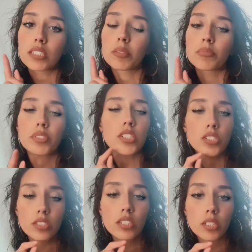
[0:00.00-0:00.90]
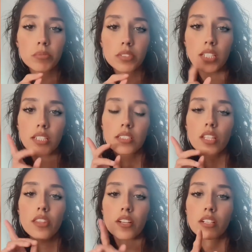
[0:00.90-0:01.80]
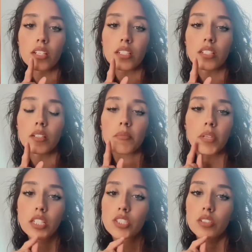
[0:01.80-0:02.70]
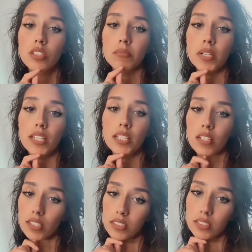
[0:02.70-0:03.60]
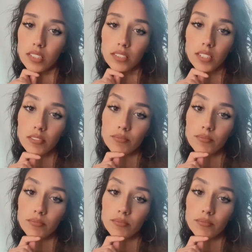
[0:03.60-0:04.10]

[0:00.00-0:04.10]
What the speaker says: I'm pretty sure in a couple days, they're going to make sure my account gets taken down.